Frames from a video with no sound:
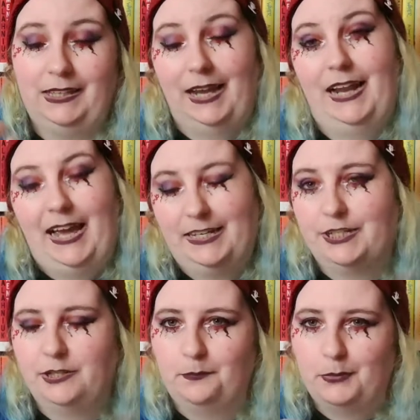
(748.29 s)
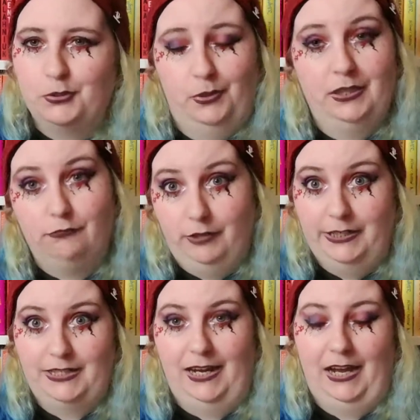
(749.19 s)
connection between the
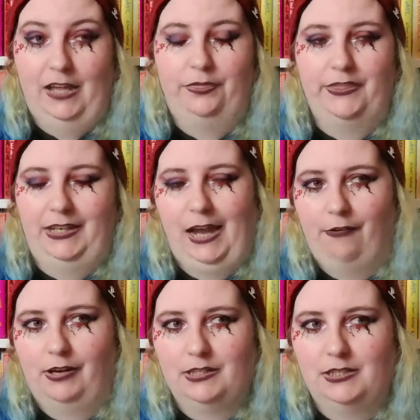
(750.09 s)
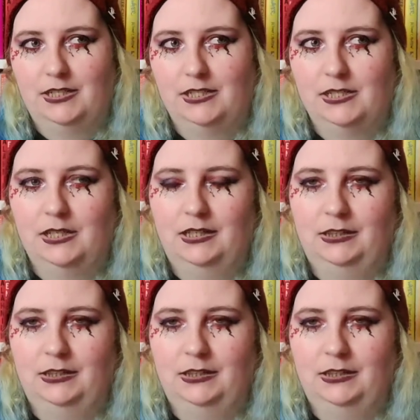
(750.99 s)
reader and the characters.